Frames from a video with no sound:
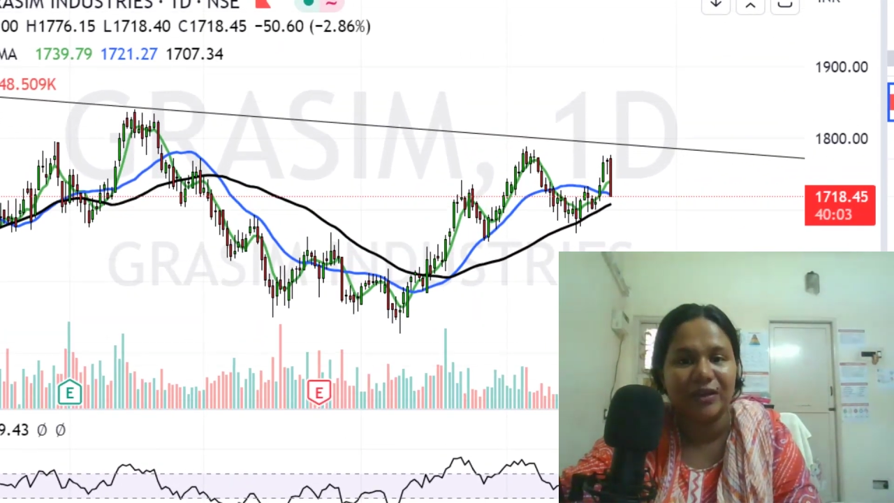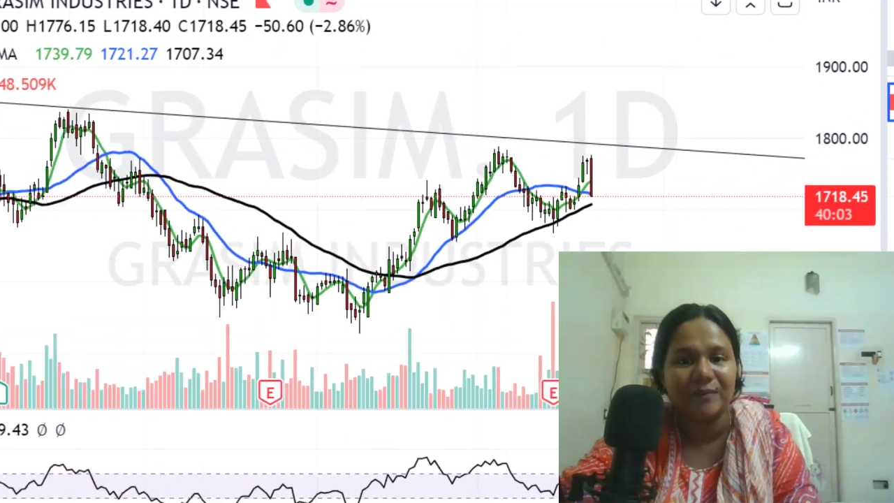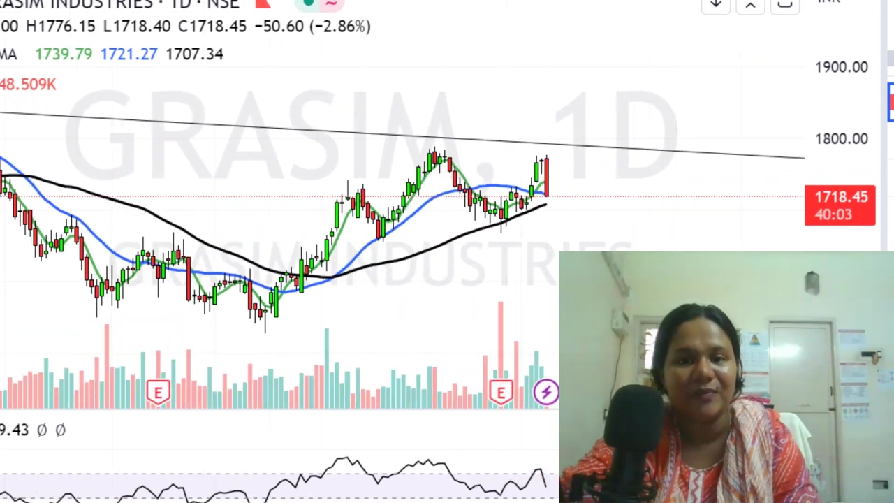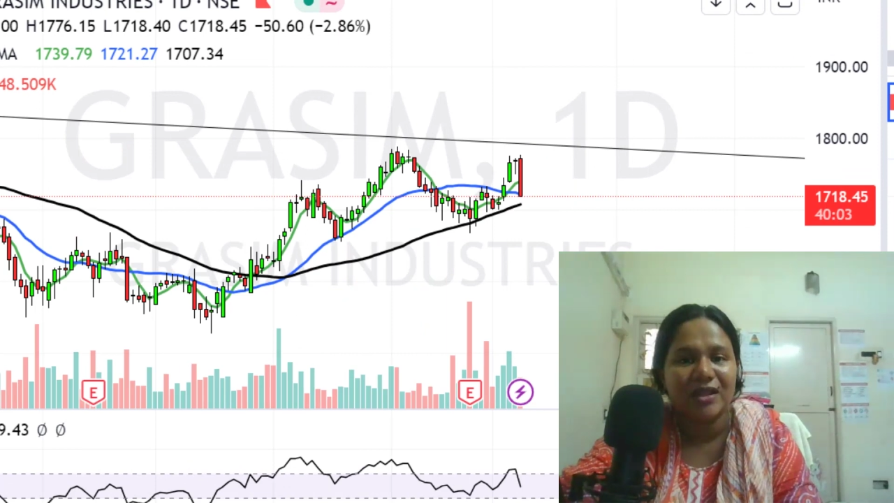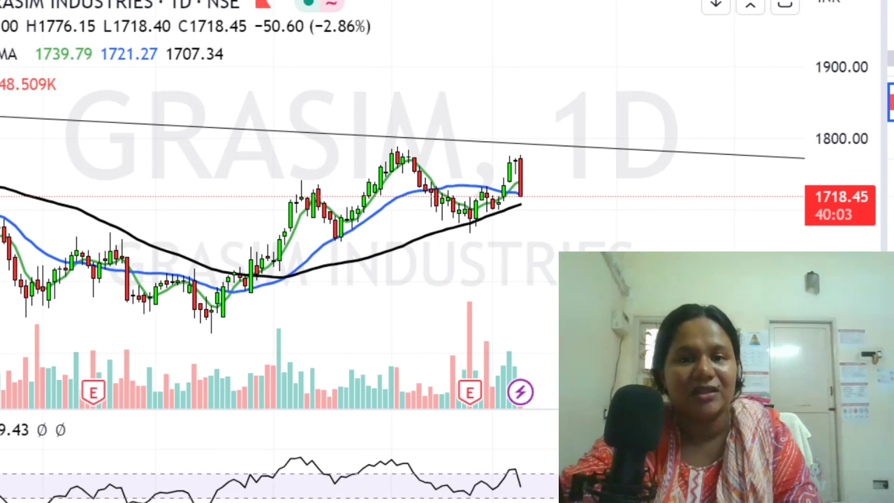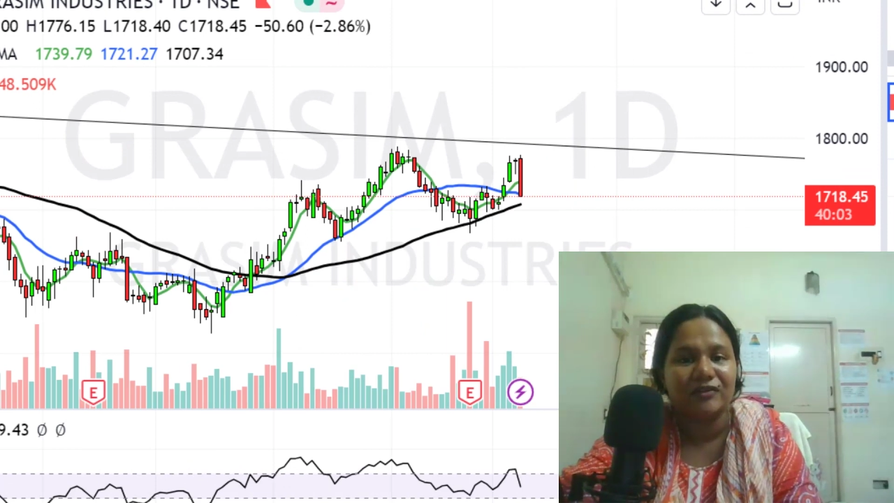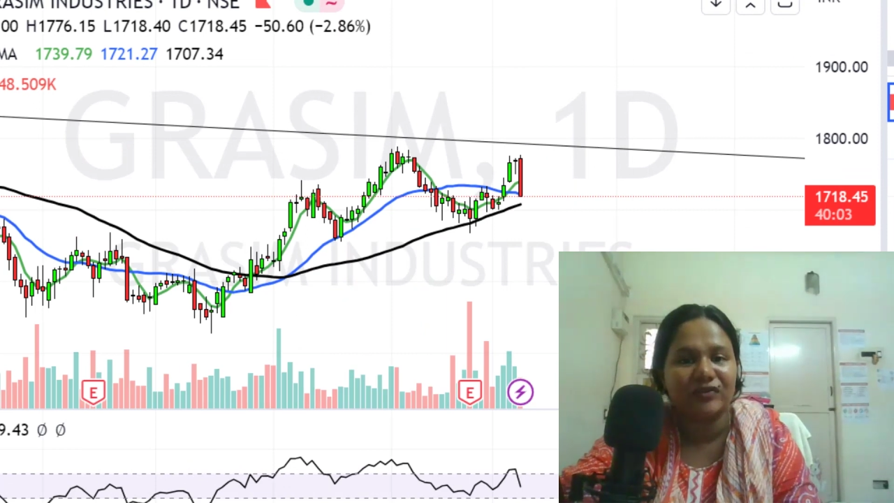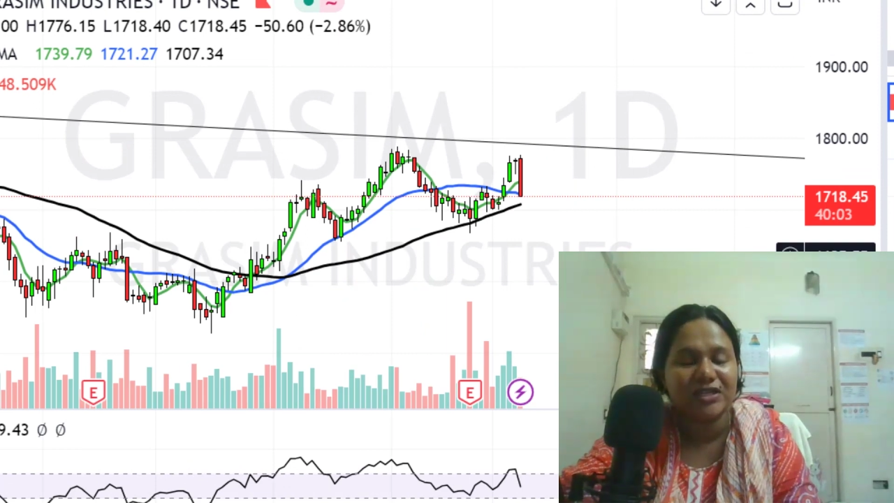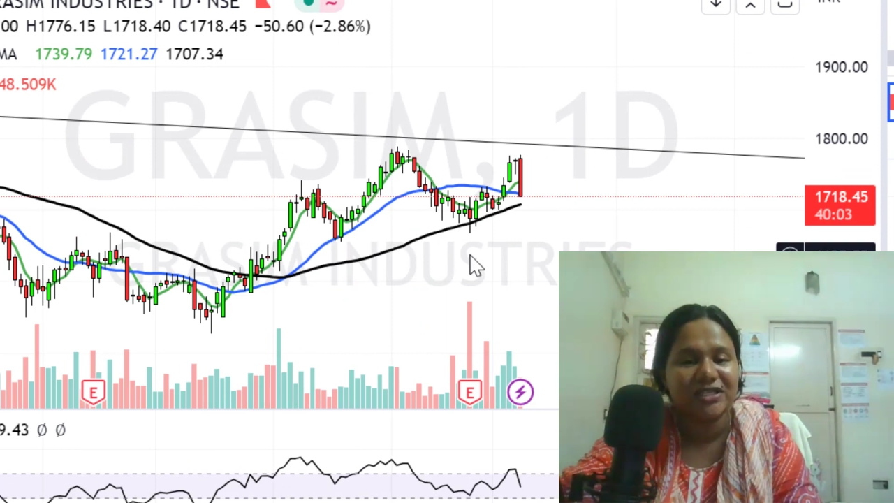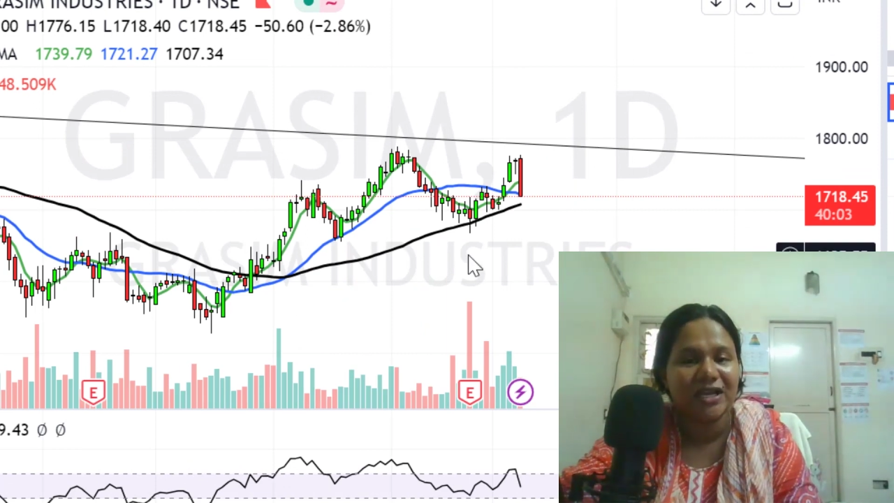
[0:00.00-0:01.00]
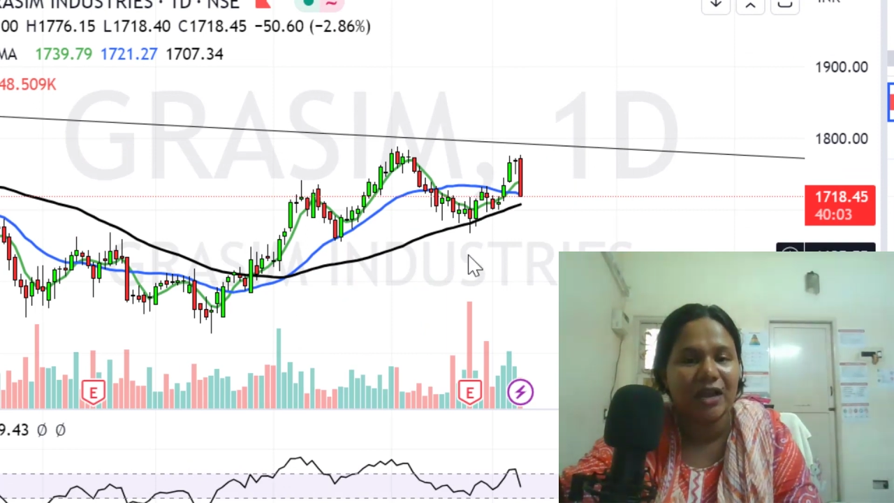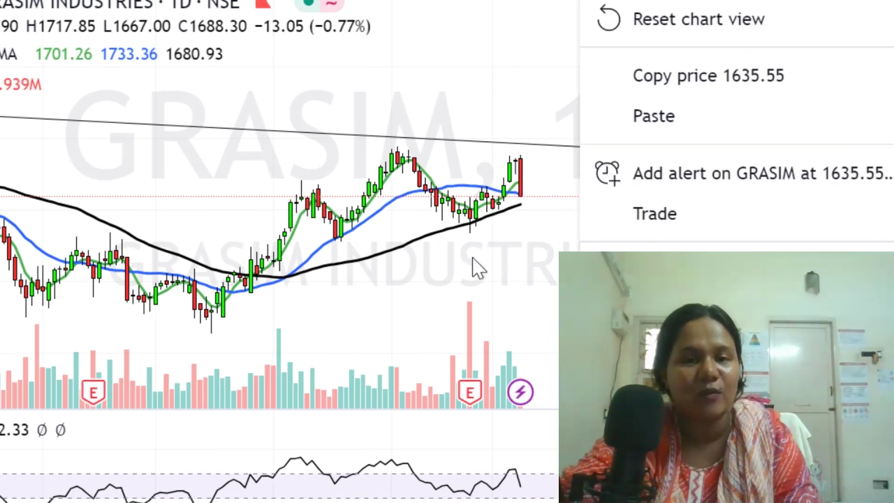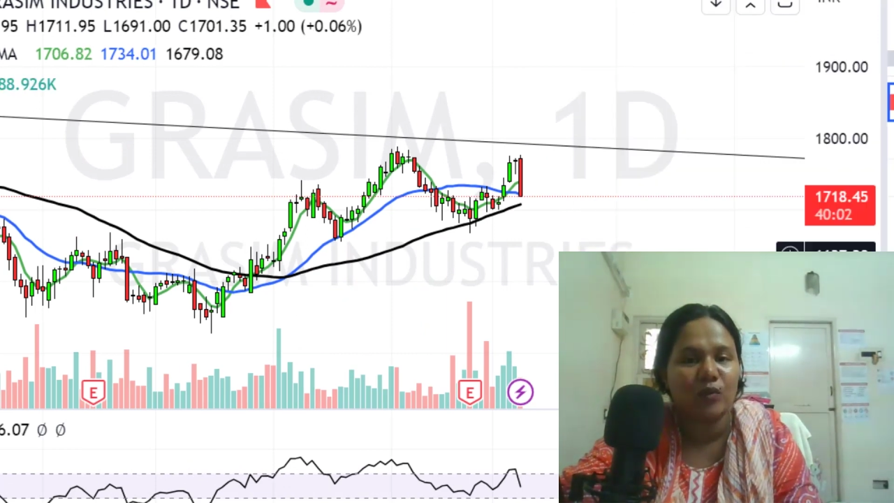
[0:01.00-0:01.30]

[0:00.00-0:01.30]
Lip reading: the first thing I want you